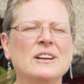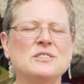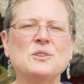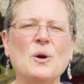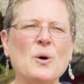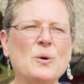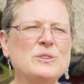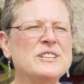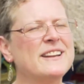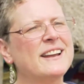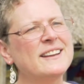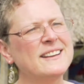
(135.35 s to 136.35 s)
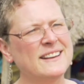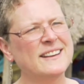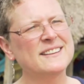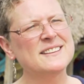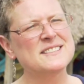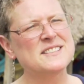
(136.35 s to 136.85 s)
So today
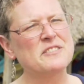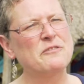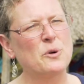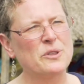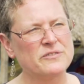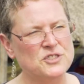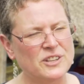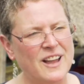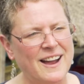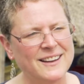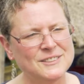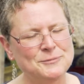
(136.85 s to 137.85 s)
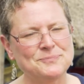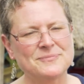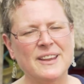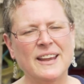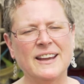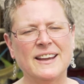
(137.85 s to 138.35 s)
is the 4th of July,
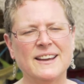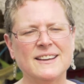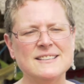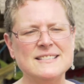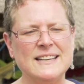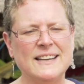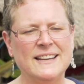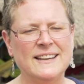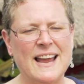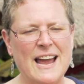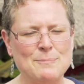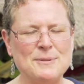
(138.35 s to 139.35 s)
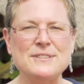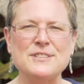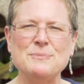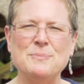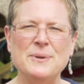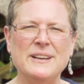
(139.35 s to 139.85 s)
and it happens
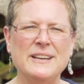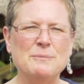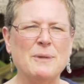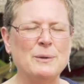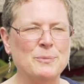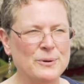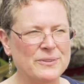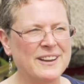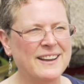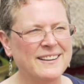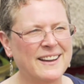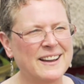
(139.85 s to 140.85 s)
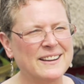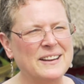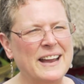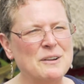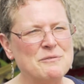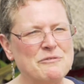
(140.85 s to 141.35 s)
to be my birthday.
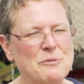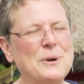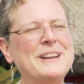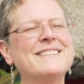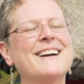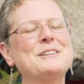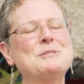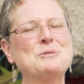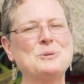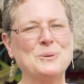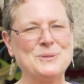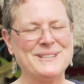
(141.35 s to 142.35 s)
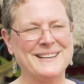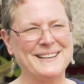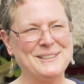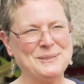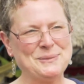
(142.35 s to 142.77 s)
I am 49 years old today.